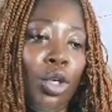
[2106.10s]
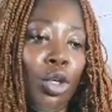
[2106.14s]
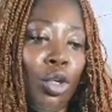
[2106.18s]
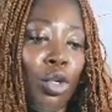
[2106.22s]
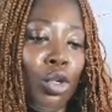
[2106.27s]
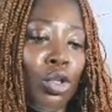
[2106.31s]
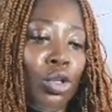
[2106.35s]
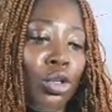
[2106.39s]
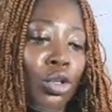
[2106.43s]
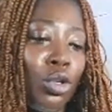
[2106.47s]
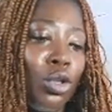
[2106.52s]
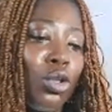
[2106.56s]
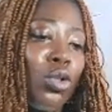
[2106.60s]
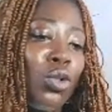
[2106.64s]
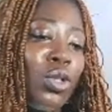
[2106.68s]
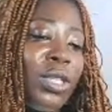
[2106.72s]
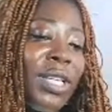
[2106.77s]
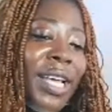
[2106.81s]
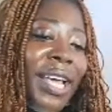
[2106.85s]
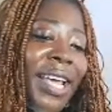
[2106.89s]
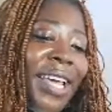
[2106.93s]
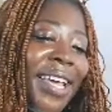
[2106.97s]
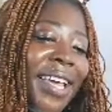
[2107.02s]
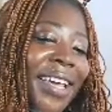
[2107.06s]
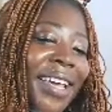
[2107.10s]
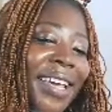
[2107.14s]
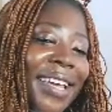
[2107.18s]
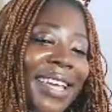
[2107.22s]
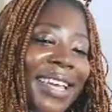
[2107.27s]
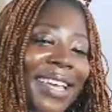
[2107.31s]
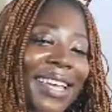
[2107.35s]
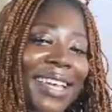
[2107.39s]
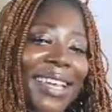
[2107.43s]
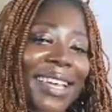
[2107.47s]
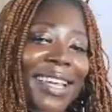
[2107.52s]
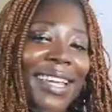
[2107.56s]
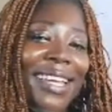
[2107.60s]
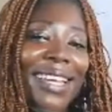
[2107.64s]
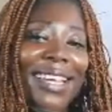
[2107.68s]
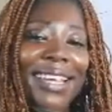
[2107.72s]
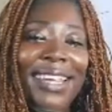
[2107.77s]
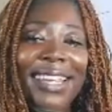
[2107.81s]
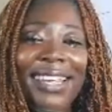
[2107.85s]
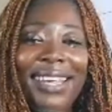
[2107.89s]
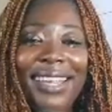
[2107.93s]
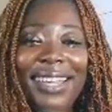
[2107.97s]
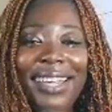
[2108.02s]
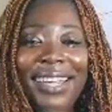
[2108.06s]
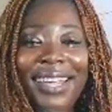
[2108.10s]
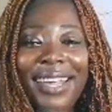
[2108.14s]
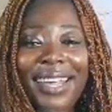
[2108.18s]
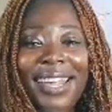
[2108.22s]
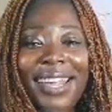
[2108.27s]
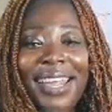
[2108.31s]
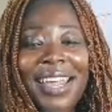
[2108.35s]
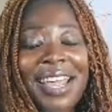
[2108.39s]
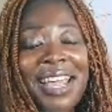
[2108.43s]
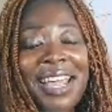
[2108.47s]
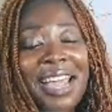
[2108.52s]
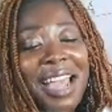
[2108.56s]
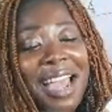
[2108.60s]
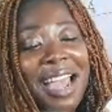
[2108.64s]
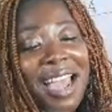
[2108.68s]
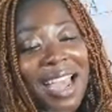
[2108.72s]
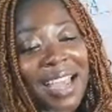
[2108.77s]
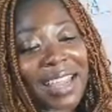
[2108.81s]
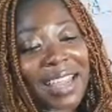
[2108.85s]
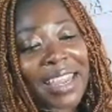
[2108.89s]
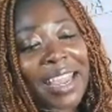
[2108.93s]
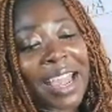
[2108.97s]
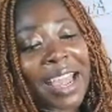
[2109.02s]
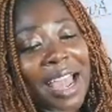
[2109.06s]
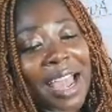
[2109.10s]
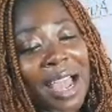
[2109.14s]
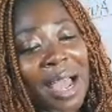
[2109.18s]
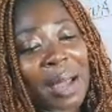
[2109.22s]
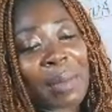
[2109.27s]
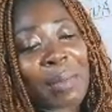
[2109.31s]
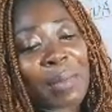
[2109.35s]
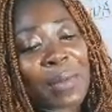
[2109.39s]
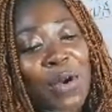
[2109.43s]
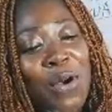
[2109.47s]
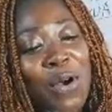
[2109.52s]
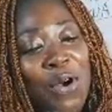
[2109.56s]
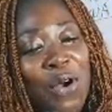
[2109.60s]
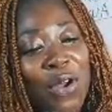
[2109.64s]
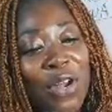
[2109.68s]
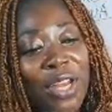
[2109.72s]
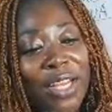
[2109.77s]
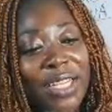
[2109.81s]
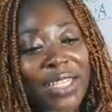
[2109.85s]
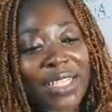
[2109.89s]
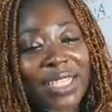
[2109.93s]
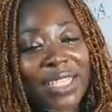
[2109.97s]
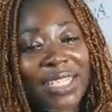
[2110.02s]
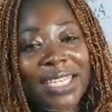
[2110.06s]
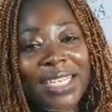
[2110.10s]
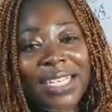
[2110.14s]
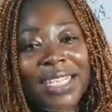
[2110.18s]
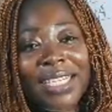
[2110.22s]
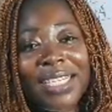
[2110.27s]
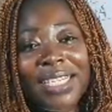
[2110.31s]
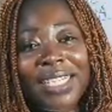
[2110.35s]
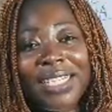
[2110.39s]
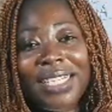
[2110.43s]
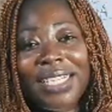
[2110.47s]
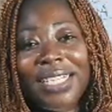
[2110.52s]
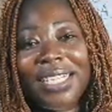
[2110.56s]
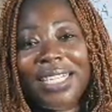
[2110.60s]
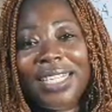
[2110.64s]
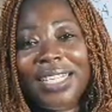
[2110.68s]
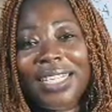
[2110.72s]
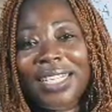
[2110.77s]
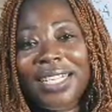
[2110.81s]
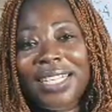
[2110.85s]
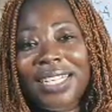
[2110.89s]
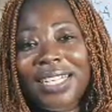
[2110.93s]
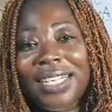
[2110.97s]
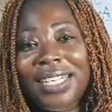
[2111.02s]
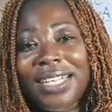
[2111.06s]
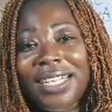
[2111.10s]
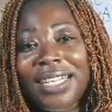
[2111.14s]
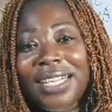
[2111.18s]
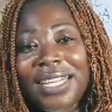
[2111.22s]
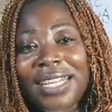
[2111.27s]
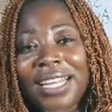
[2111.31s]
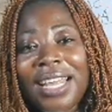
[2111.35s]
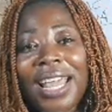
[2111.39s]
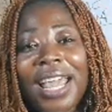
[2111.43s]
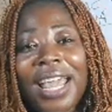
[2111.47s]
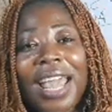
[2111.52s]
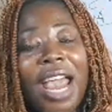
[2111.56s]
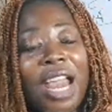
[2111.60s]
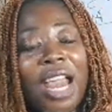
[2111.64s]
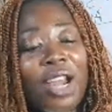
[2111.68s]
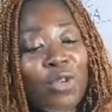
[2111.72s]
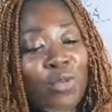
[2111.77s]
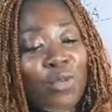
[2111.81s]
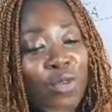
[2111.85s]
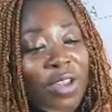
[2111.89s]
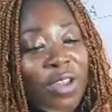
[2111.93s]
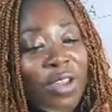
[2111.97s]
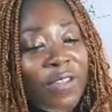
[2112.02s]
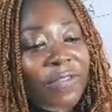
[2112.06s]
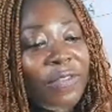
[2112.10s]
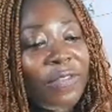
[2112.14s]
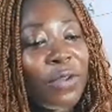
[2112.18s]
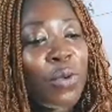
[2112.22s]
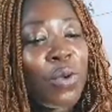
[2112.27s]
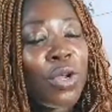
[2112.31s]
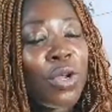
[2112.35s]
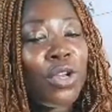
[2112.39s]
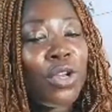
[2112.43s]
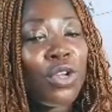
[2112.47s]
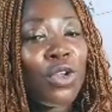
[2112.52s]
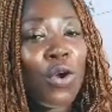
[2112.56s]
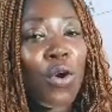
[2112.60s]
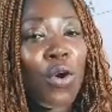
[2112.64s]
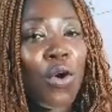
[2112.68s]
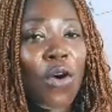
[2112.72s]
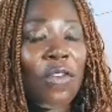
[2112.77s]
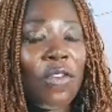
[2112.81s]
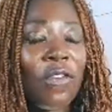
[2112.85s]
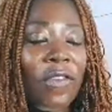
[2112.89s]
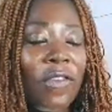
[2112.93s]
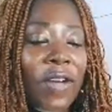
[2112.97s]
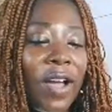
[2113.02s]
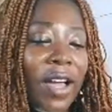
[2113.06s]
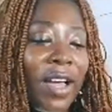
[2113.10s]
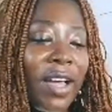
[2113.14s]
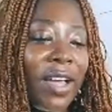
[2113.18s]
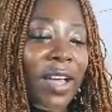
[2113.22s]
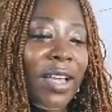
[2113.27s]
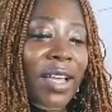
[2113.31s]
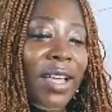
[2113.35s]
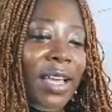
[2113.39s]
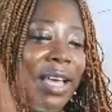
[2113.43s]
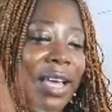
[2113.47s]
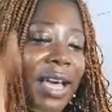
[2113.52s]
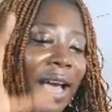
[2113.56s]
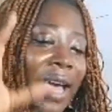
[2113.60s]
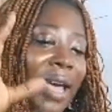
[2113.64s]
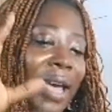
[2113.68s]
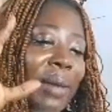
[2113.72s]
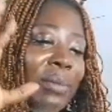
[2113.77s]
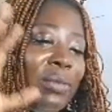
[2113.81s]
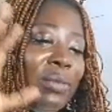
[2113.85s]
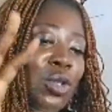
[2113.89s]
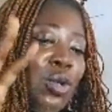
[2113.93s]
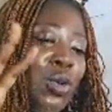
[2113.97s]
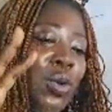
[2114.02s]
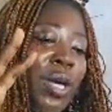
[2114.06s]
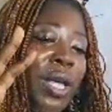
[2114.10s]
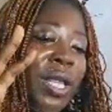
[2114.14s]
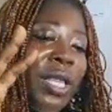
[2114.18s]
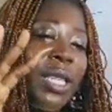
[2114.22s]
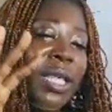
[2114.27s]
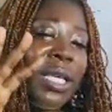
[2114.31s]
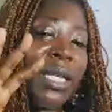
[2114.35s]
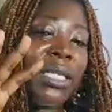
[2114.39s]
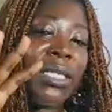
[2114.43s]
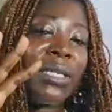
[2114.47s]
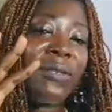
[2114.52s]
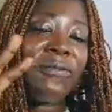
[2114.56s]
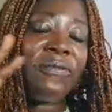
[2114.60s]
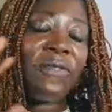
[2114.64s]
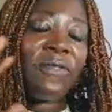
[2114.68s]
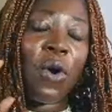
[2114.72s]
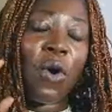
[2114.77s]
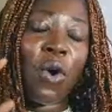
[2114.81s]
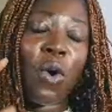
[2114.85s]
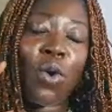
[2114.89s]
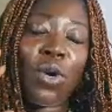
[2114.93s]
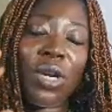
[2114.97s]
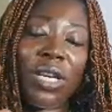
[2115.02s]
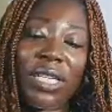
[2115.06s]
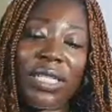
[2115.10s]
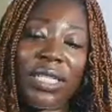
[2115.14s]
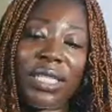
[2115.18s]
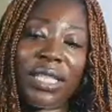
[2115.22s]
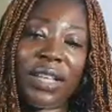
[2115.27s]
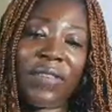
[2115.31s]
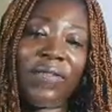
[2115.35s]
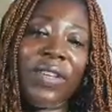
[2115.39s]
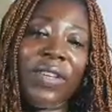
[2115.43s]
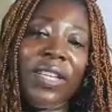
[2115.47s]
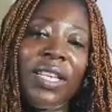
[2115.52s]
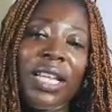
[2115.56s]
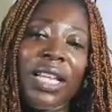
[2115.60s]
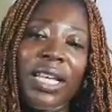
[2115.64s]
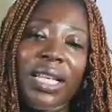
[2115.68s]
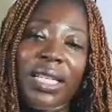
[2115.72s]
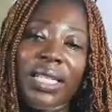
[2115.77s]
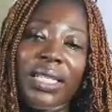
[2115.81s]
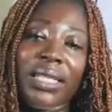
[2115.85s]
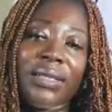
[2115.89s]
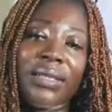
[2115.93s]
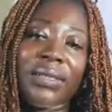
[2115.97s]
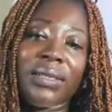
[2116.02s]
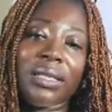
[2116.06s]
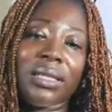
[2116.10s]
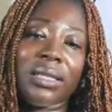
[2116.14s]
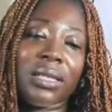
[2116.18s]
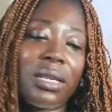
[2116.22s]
So today, I am auditing and reviewing your offer. I am doing this for only 7 days.